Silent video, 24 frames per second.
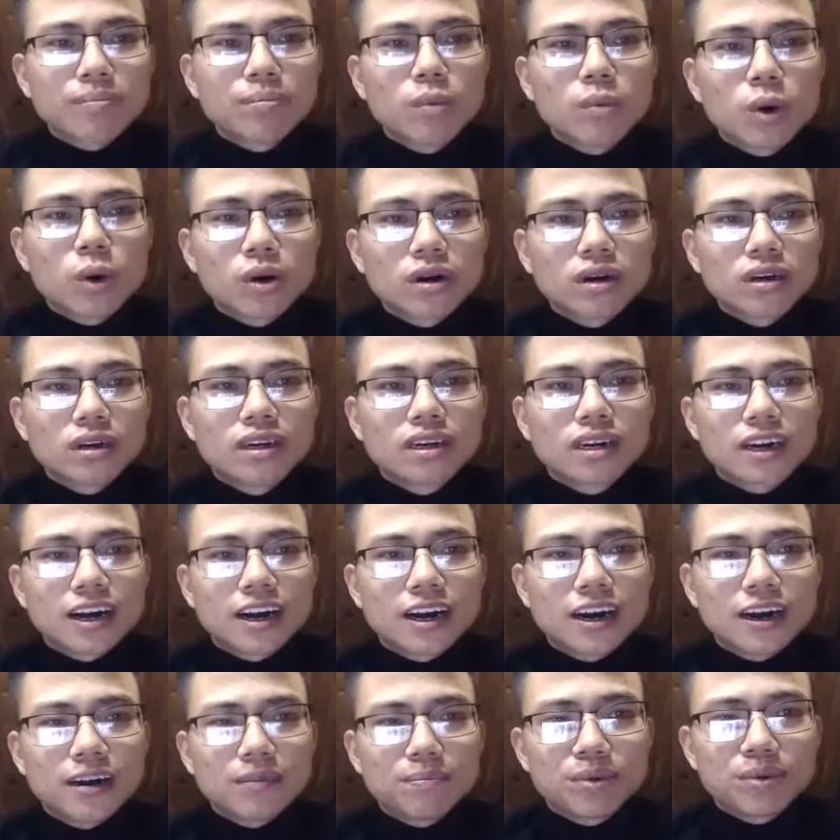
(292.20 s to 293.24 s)
more
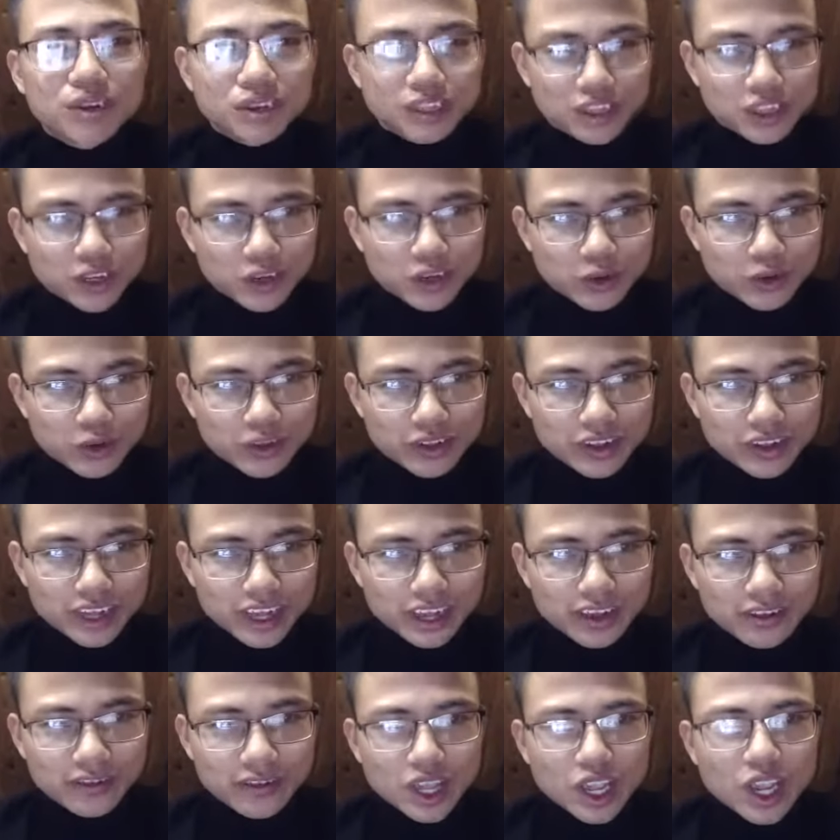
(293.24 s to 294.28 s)
uh, personal
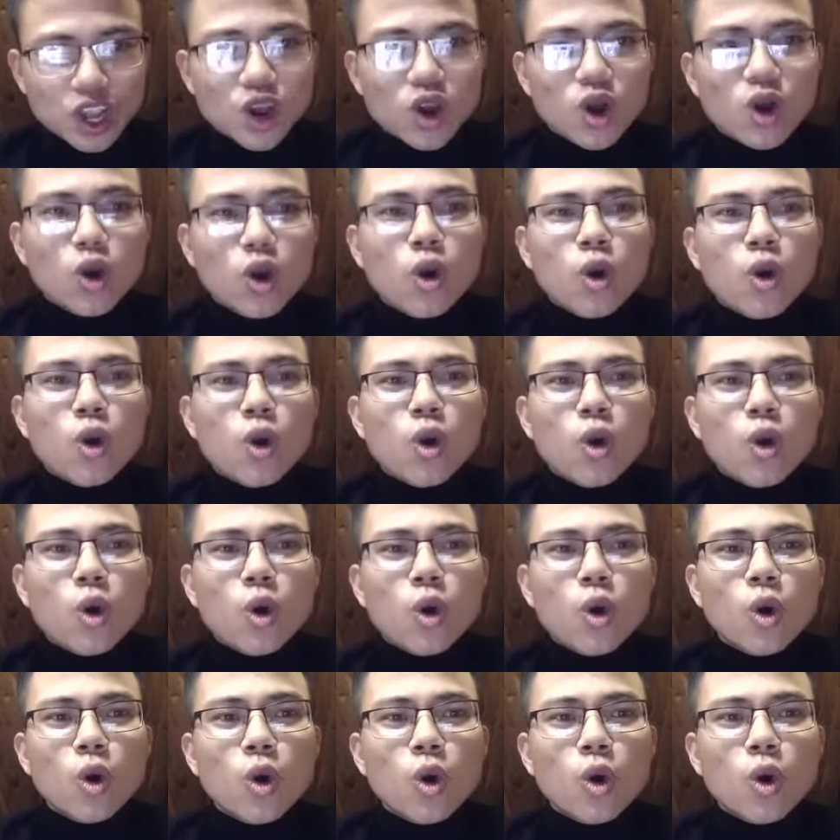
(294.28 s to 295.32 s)
thing.
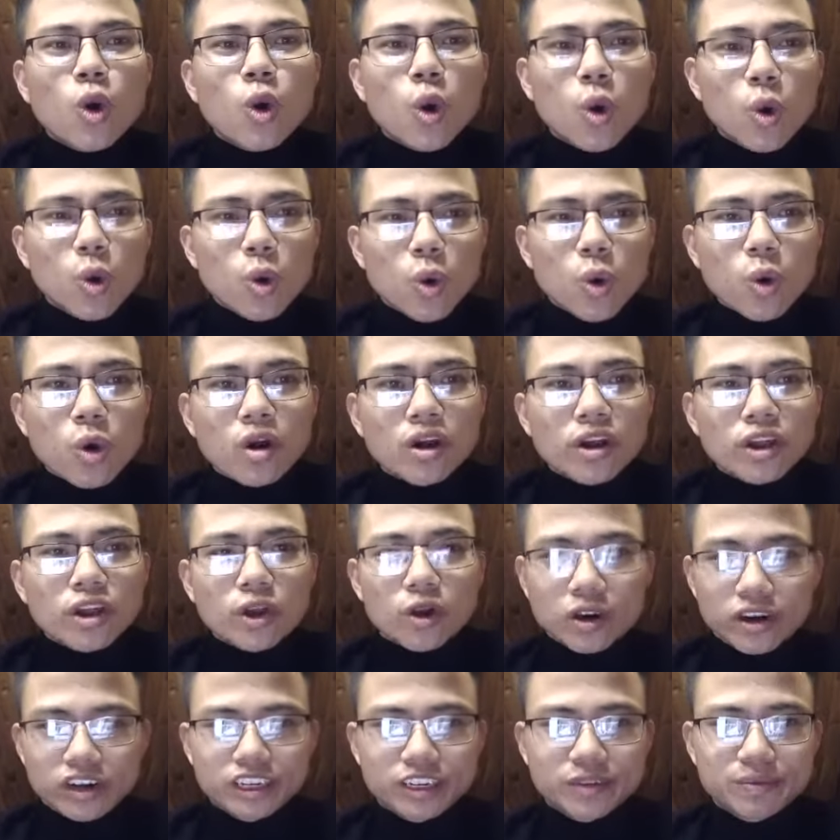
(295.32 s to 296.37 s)
Who, your
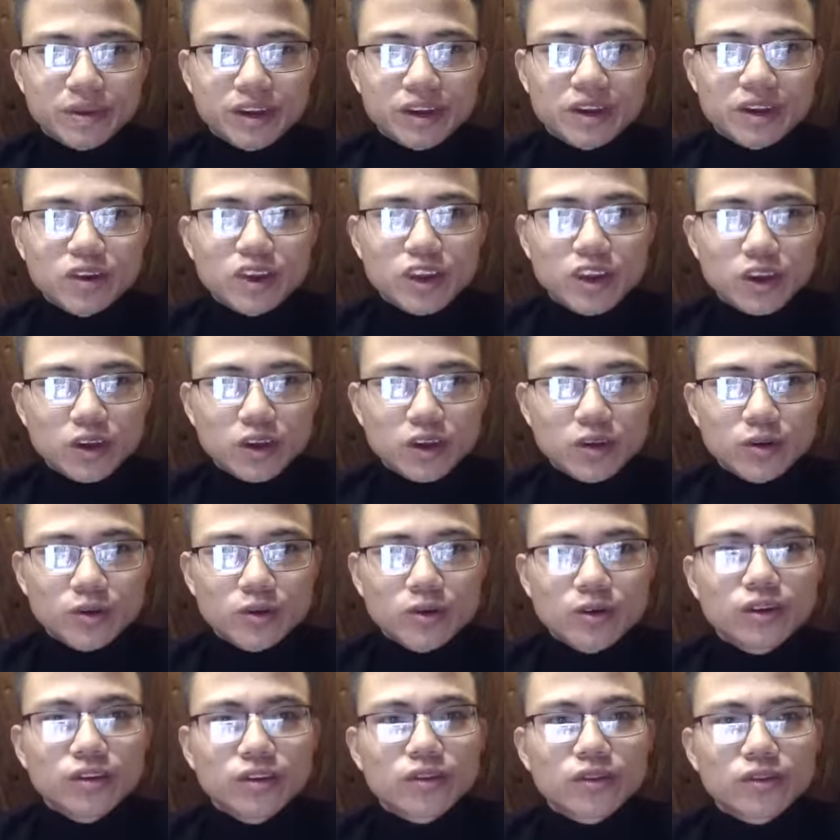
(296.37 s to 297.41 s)
husband or you,
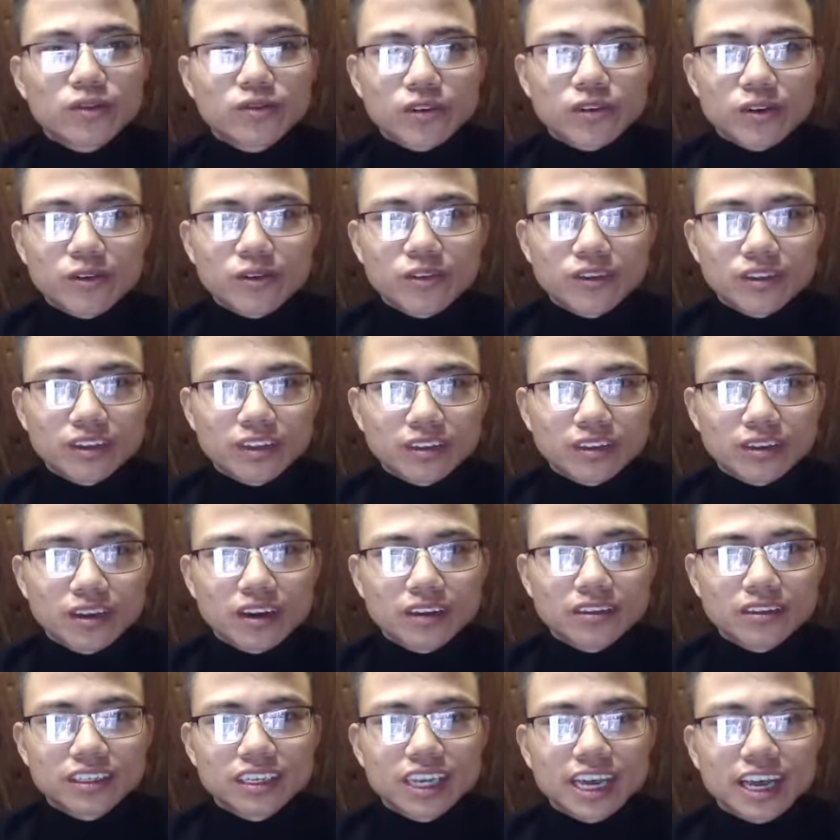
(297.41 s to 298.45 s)
throw this
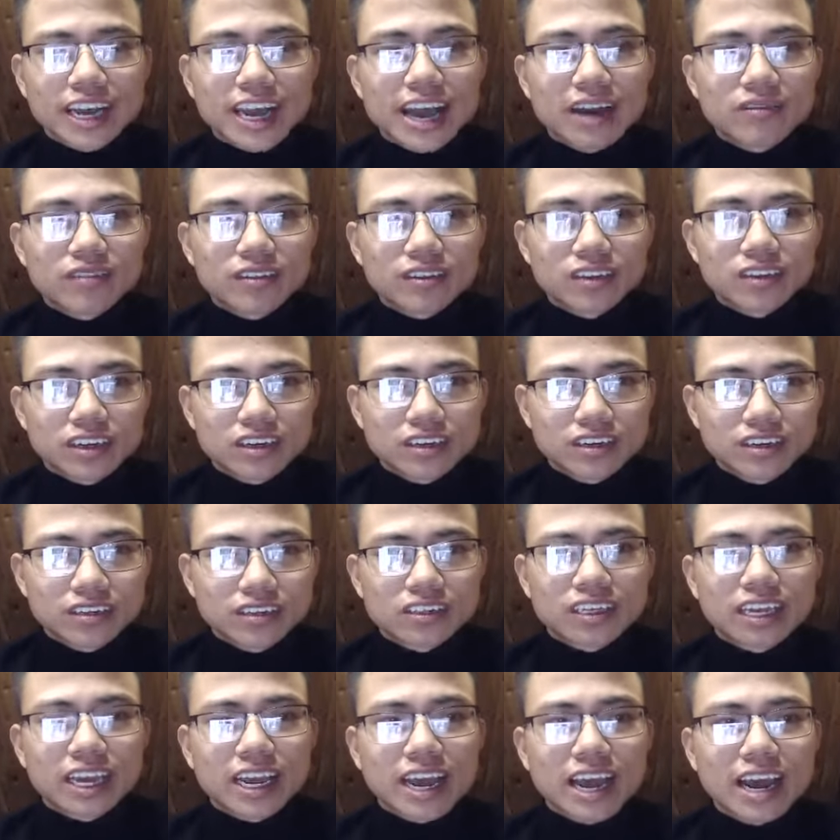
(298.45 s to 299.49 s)
and take out,
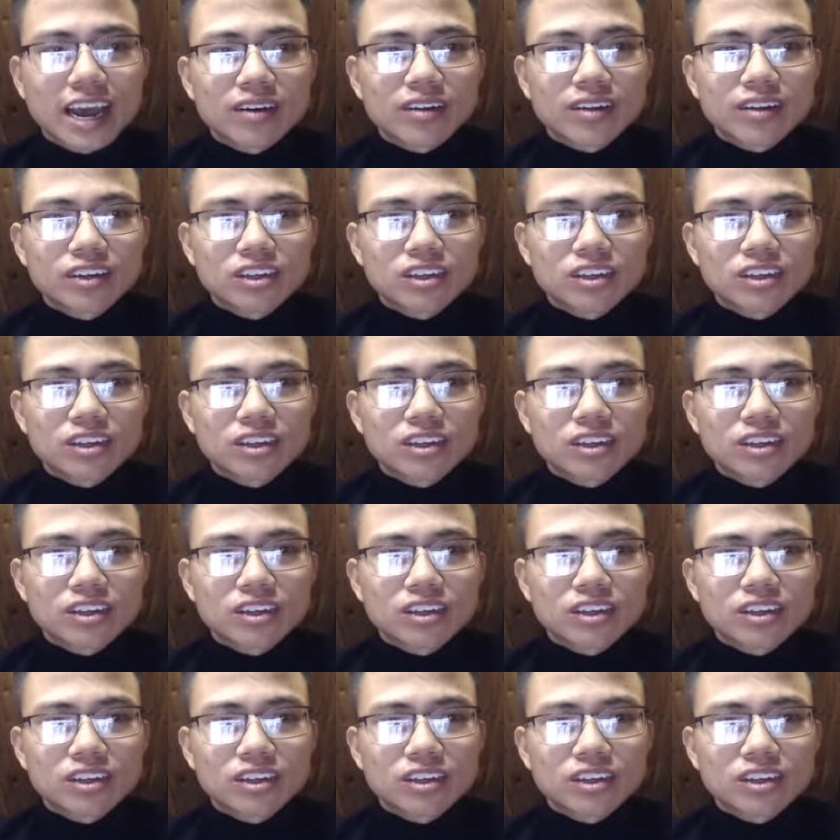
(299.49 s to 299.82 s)
take out the